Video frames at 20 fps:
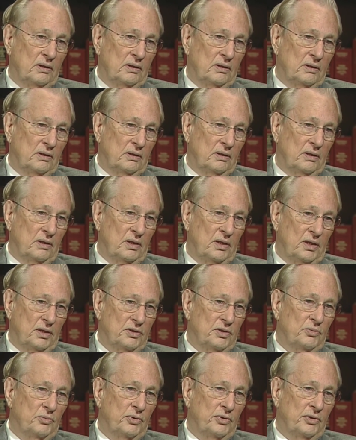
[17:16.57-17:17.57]
in
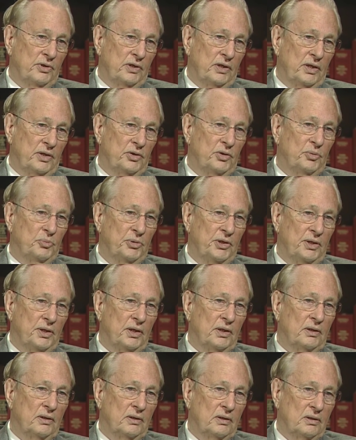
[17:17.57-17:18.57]
connection with our annual
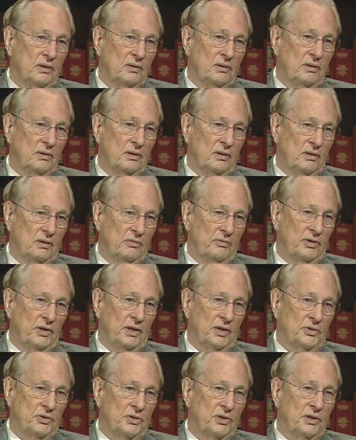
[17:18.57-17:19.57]
meeting okay, of
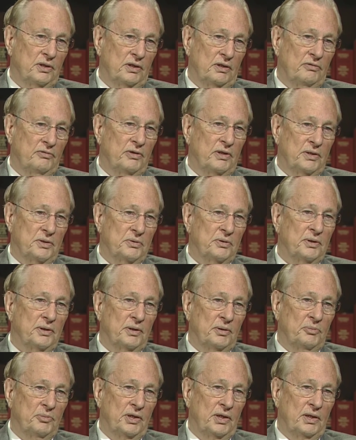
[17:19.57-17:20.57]
the External Advisory
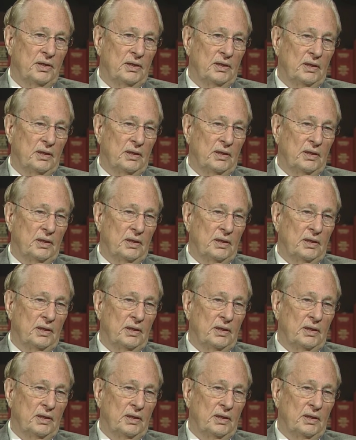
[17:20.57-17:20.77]
Committee.